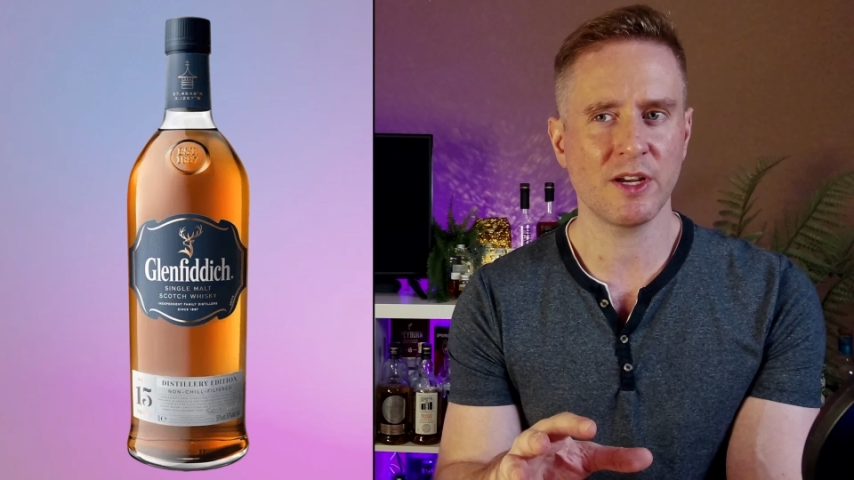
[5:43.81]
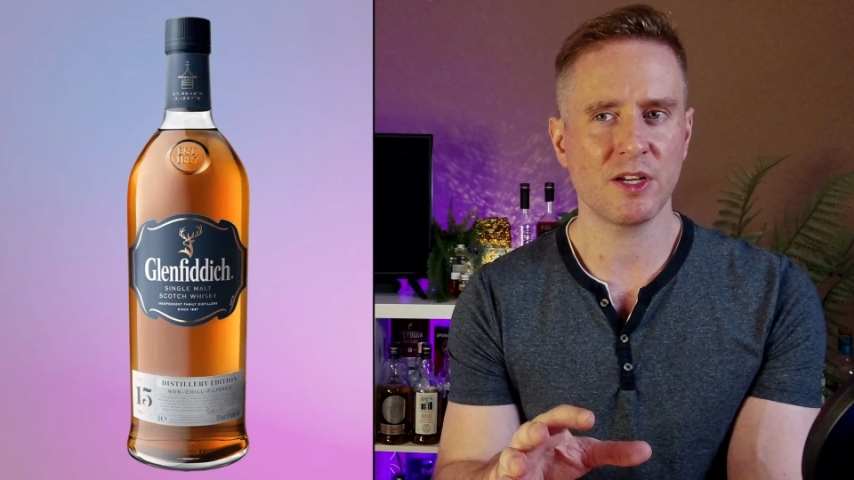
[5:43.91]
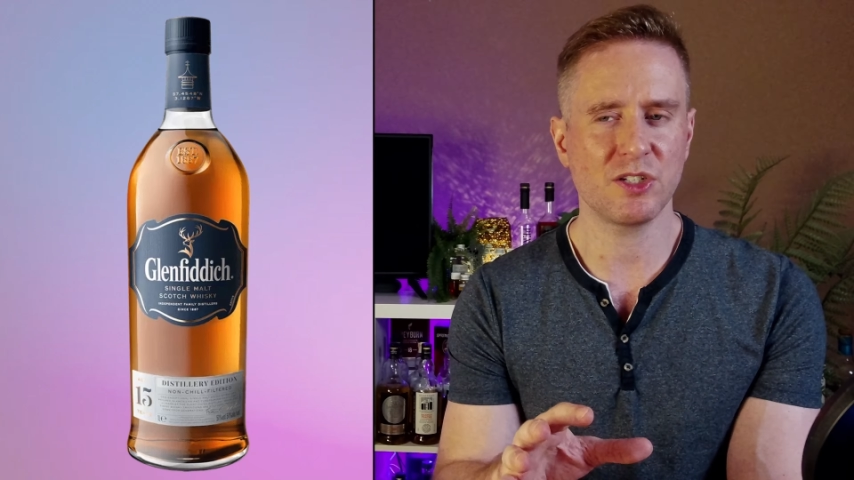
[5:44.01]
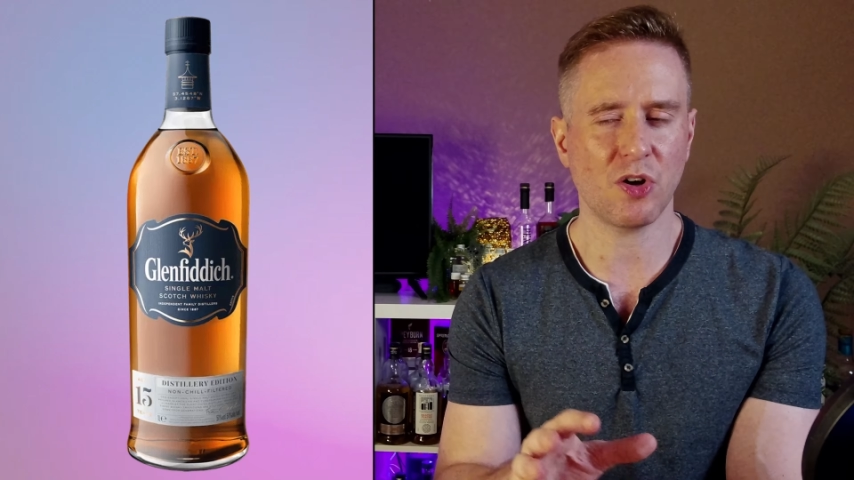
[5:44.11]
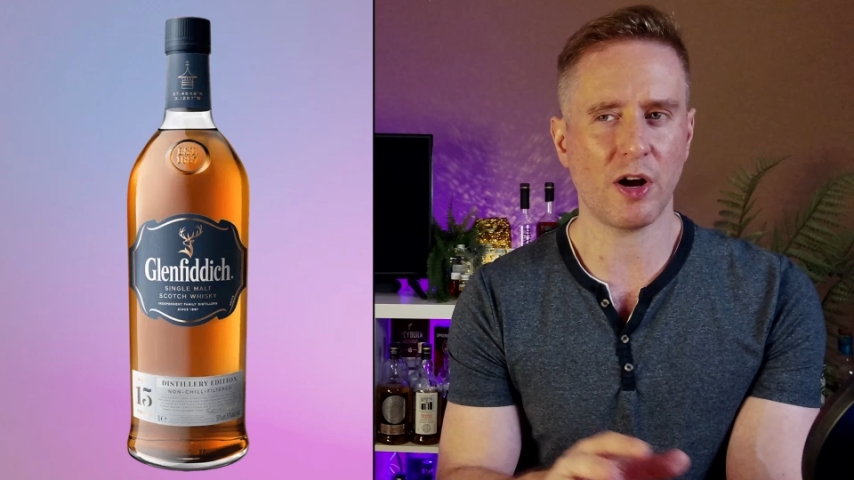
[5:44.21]

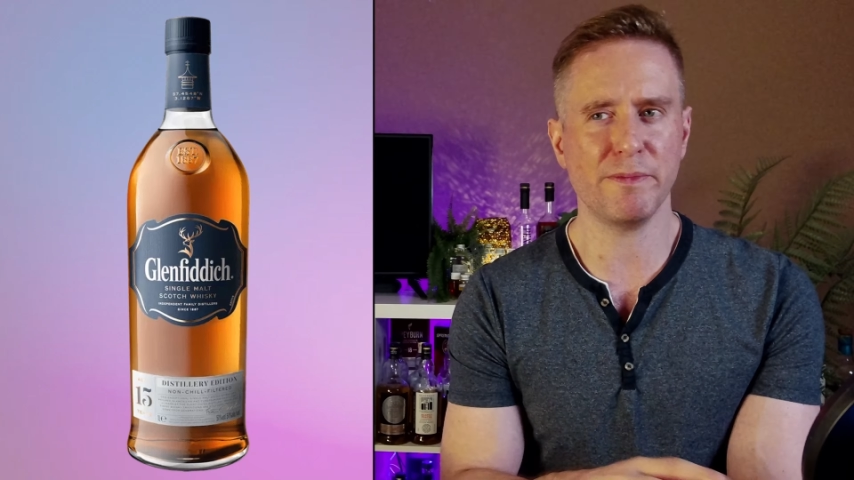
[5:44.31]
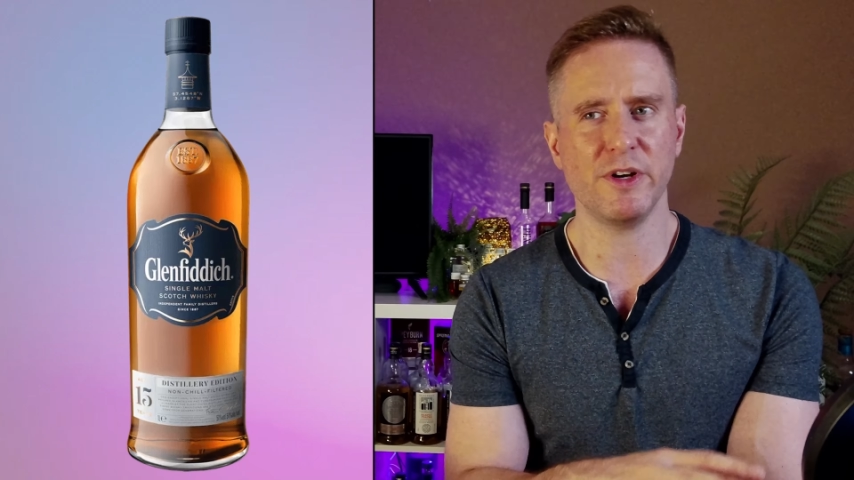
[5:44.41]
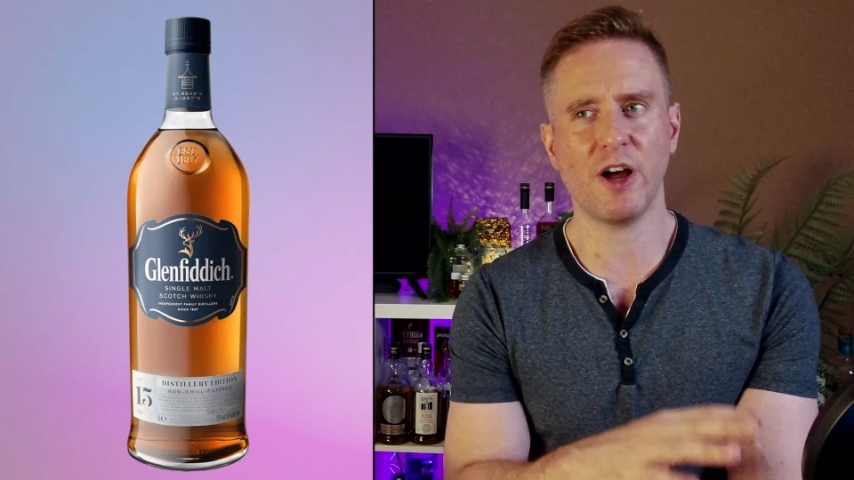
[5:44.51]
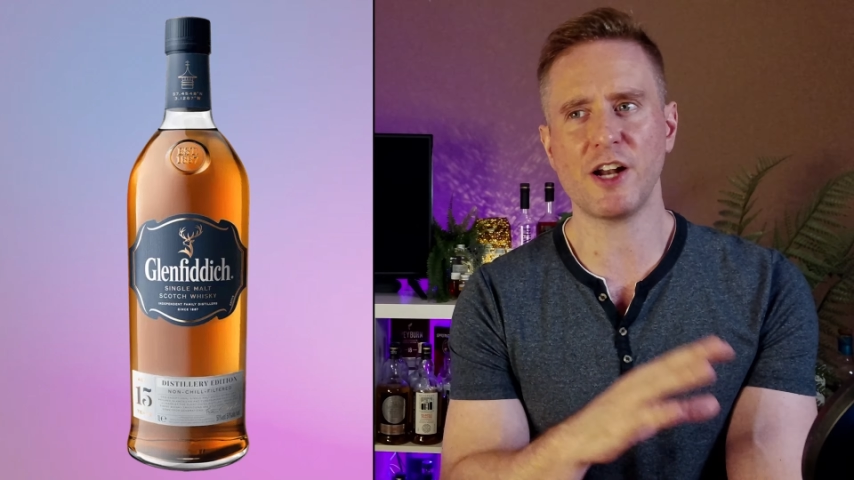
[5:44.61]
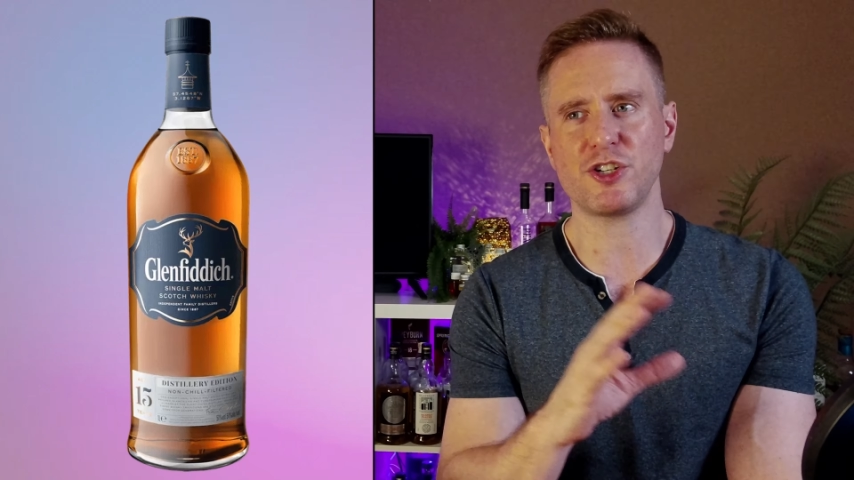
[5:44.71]
so I'm
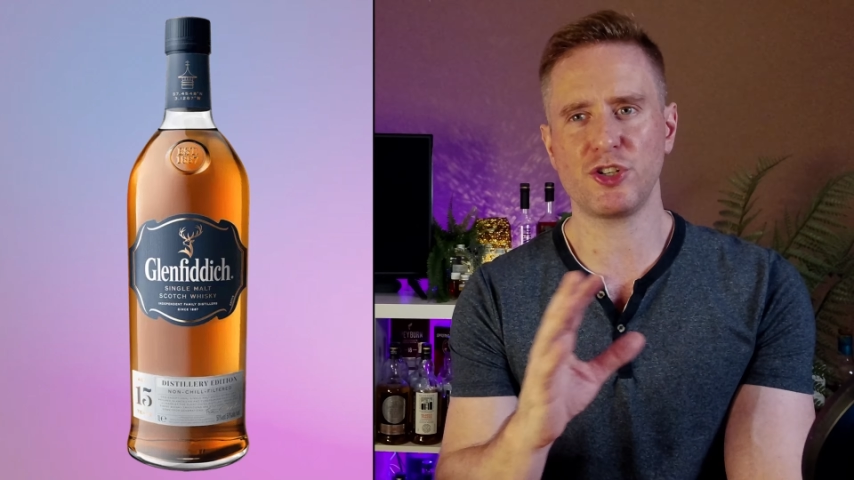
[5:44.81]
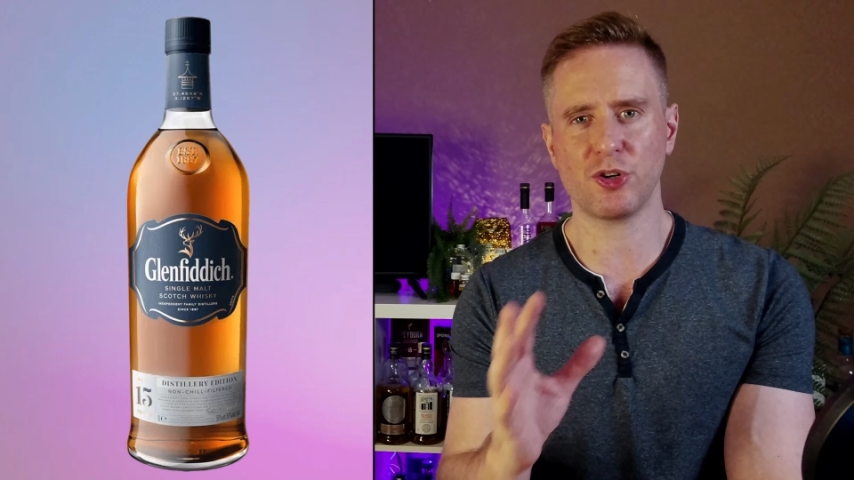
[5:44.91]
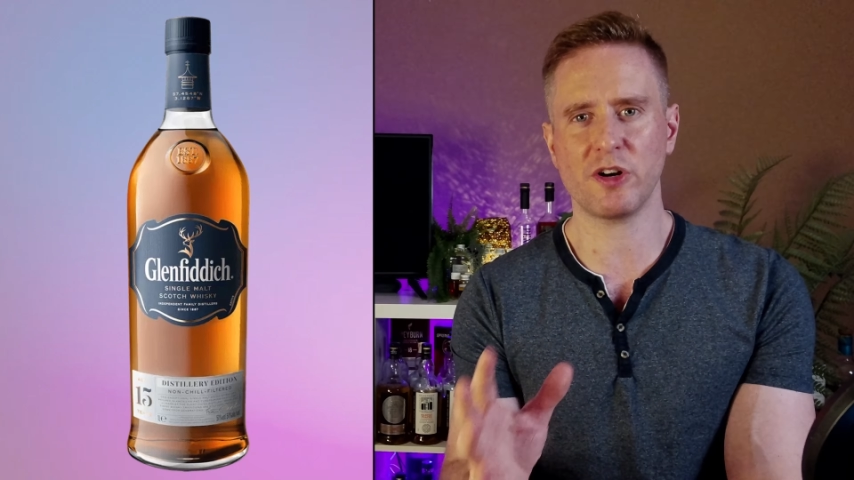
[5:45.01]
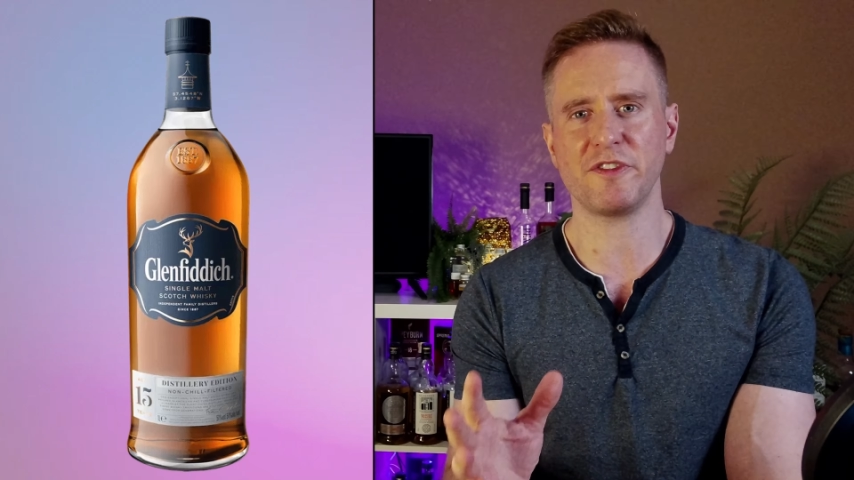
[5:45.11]
not sure if